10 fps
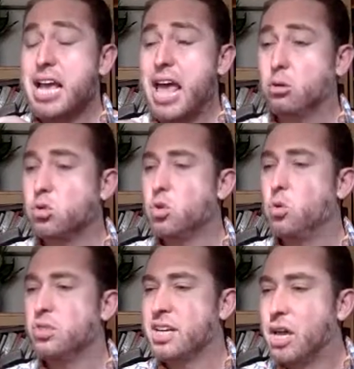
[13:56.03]
kettles,
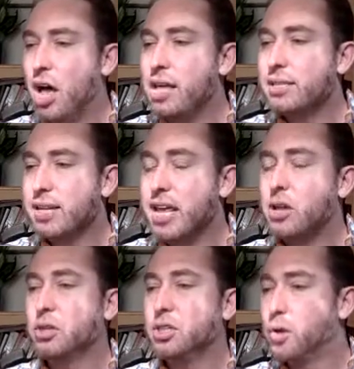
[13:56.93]
tools, and guns, and
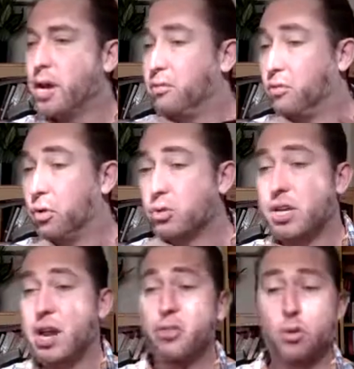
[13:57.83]
eagerly traded furs
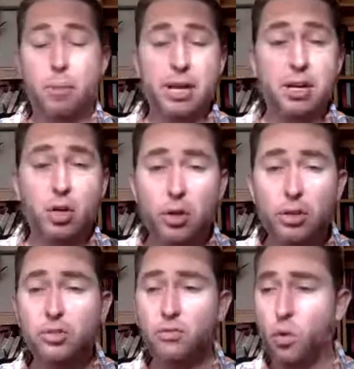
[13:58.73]
and other abundant
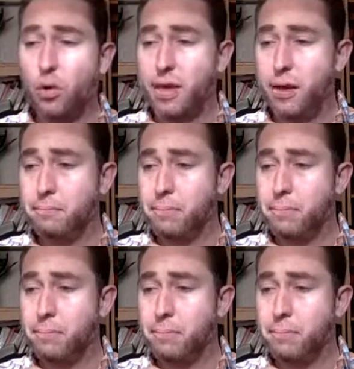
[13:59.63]
goods for them.